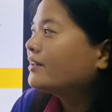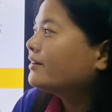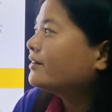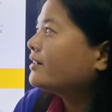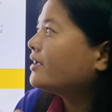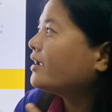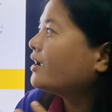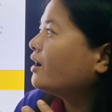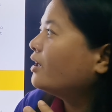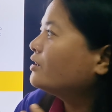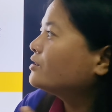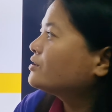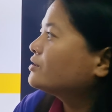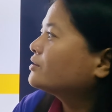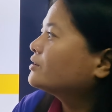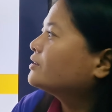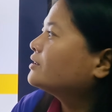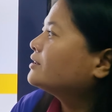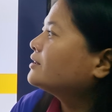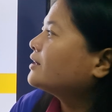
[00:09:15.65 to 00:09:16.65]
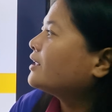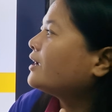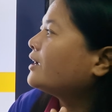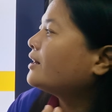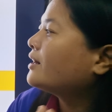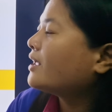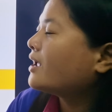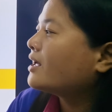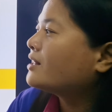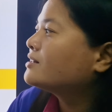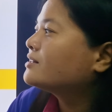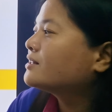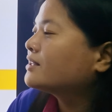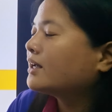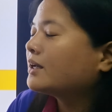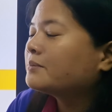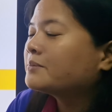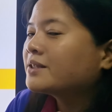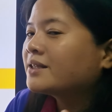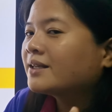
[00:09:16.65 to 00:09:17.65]
they also contain
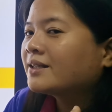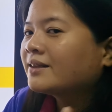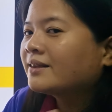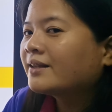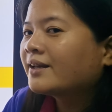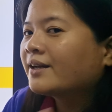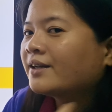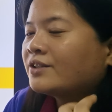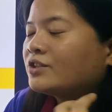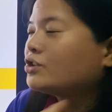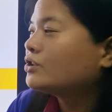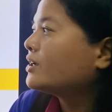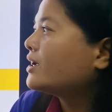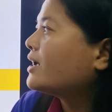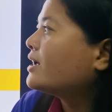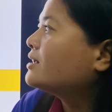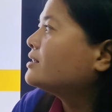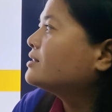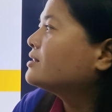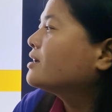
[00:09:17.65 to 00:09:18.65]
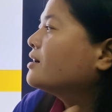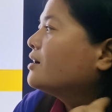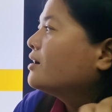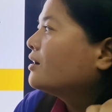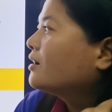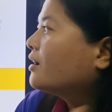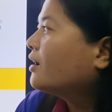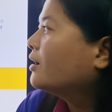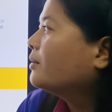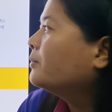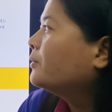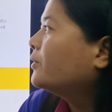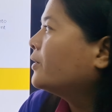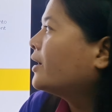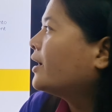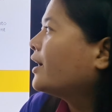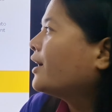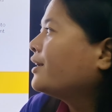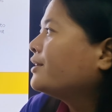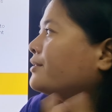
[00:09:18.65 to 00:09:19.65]
enzymes that digest
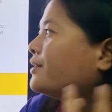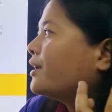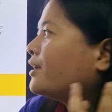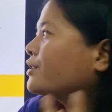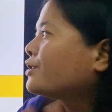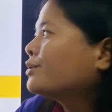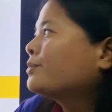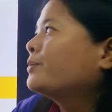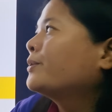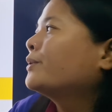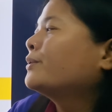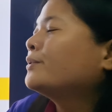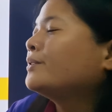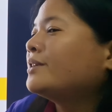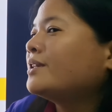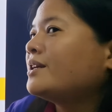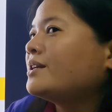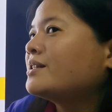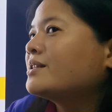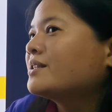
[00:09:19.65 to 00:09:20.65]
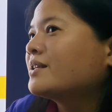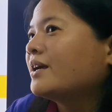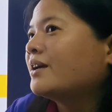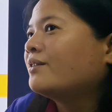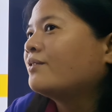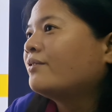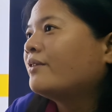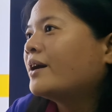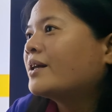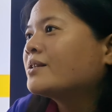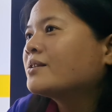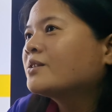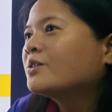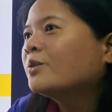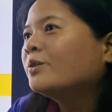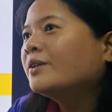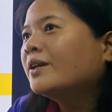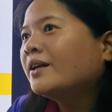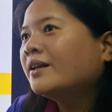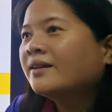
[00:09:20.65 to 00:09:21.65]
carbohydrates, proteins, and fats.
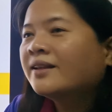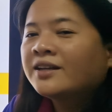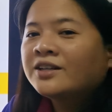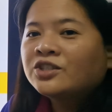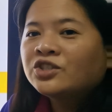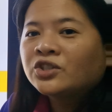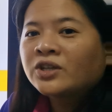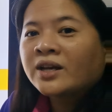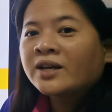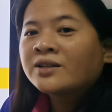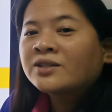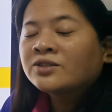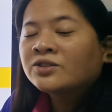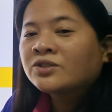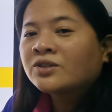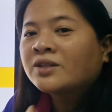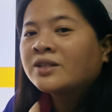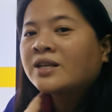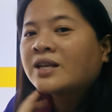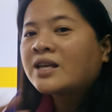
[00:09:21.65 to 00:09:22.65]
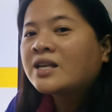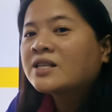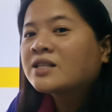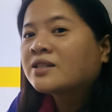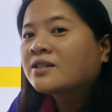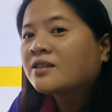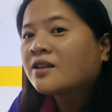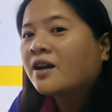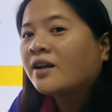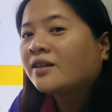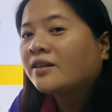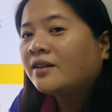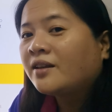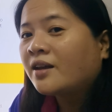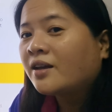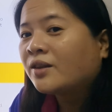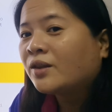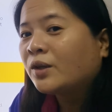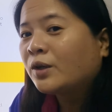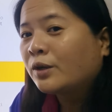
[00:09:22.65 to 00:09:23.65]
So the digestion is not
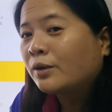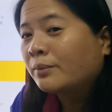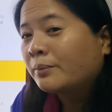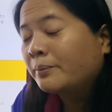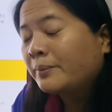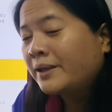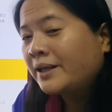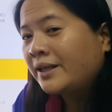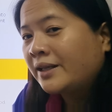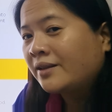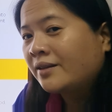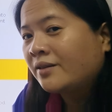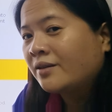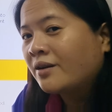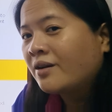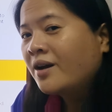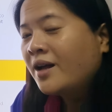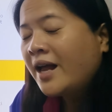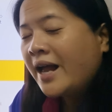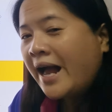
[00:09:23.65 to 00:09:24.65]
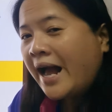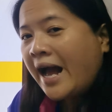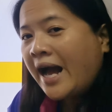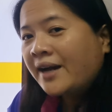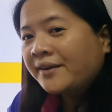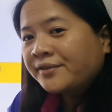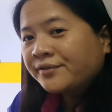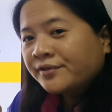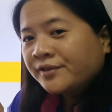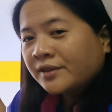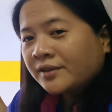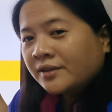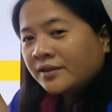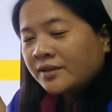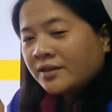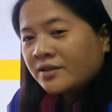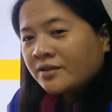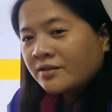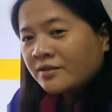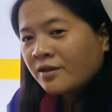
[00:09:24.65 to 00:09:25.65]
yet complete, no? After
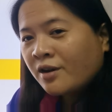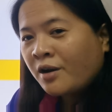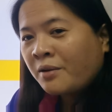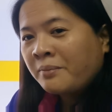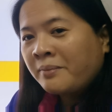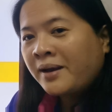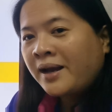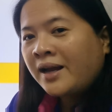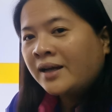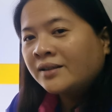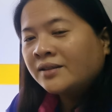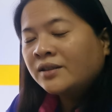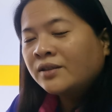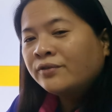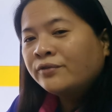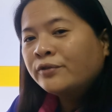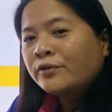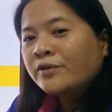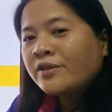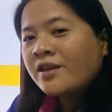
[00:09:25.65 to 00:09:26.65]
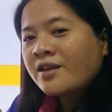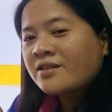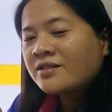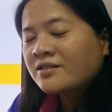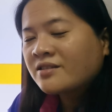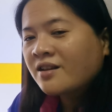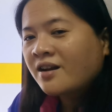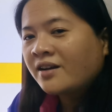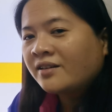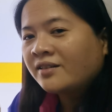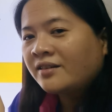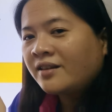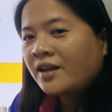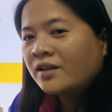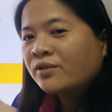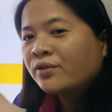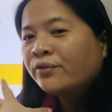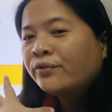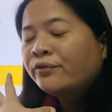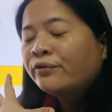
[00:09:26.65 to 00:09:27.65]
the stomach, the food is not
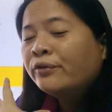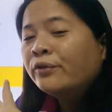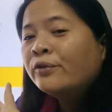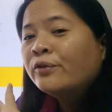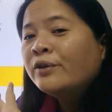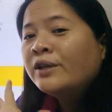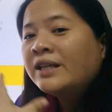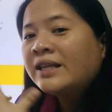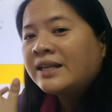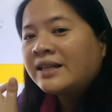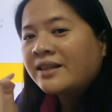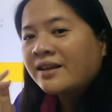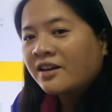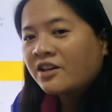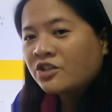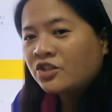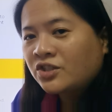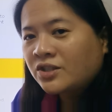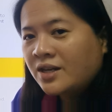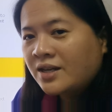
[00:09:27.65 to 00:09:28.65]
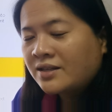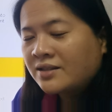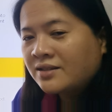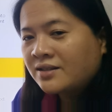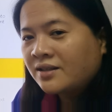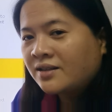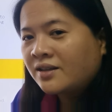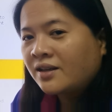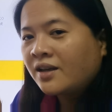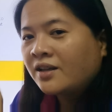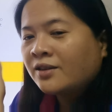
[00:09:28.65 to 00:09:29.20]
yet fully digested.